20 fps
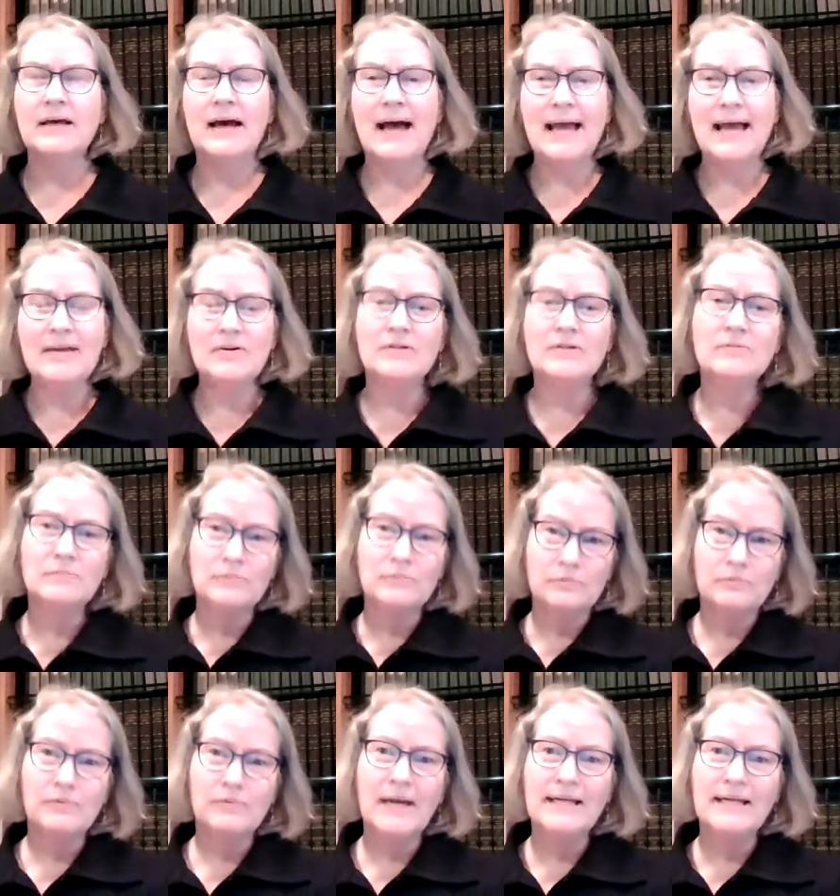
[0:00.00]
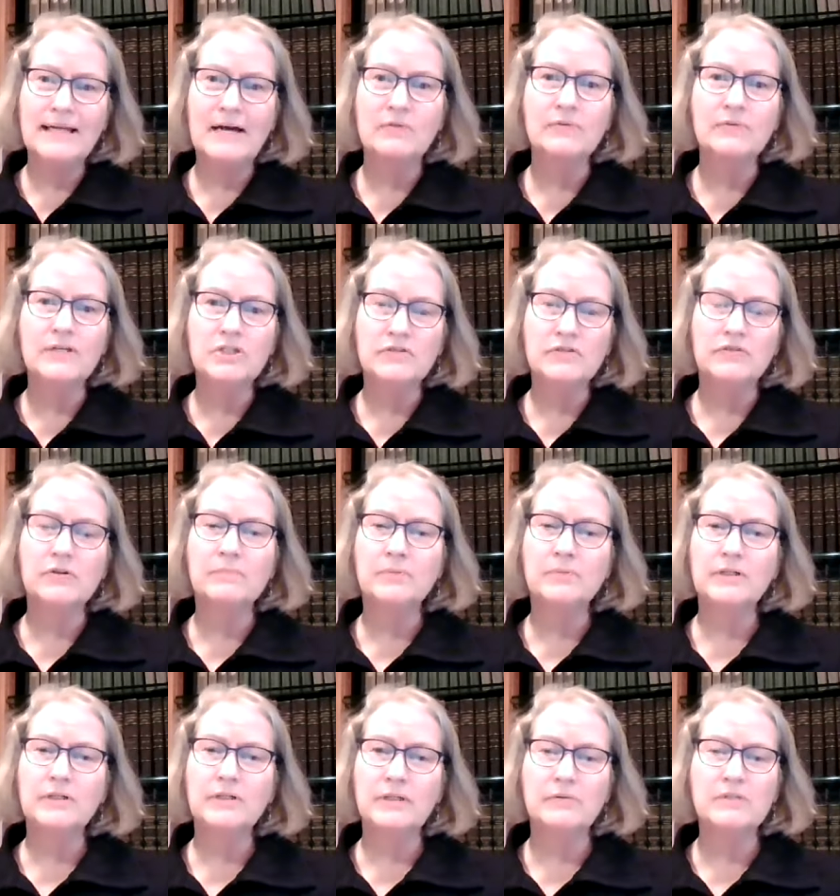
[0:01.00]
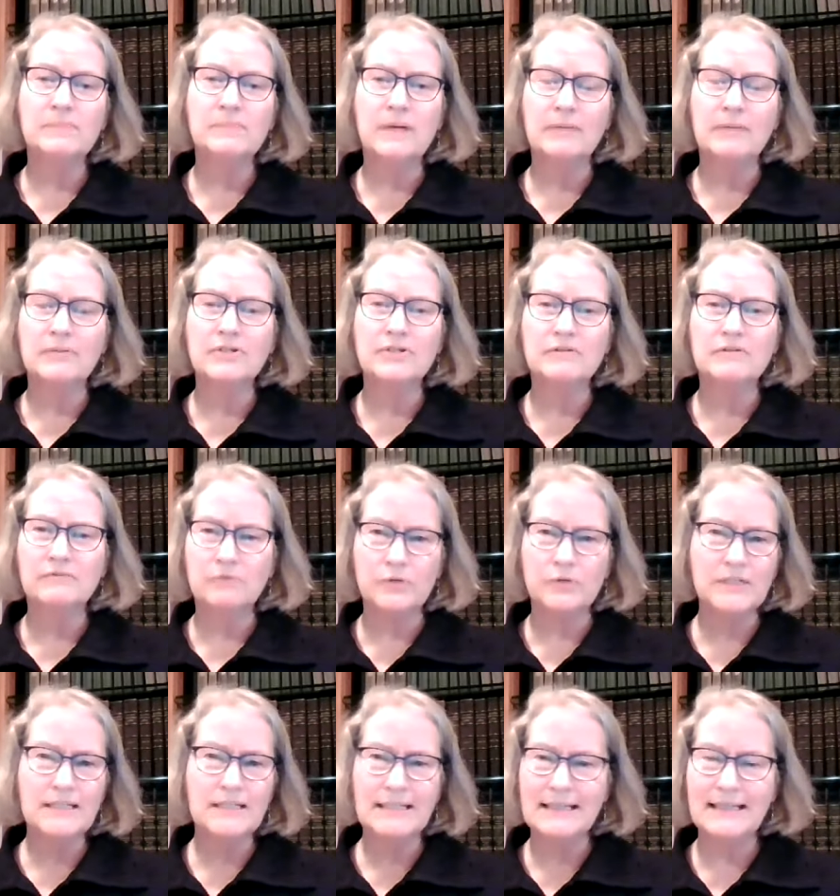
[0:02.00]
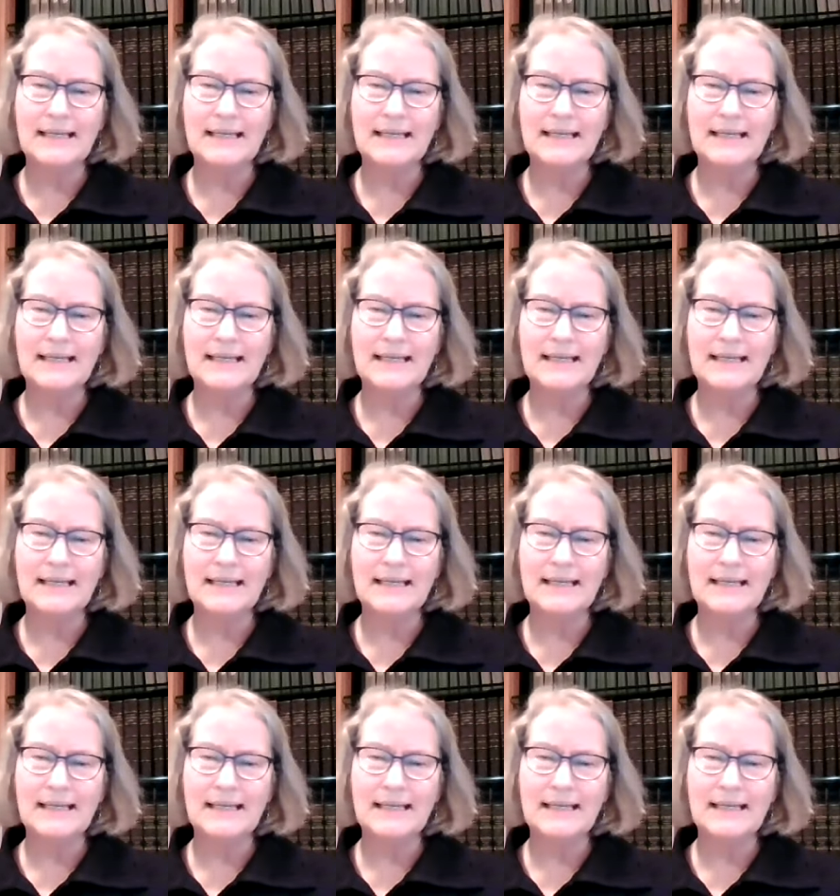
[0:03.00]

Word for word: I could right now reach for a book that was published in fourteen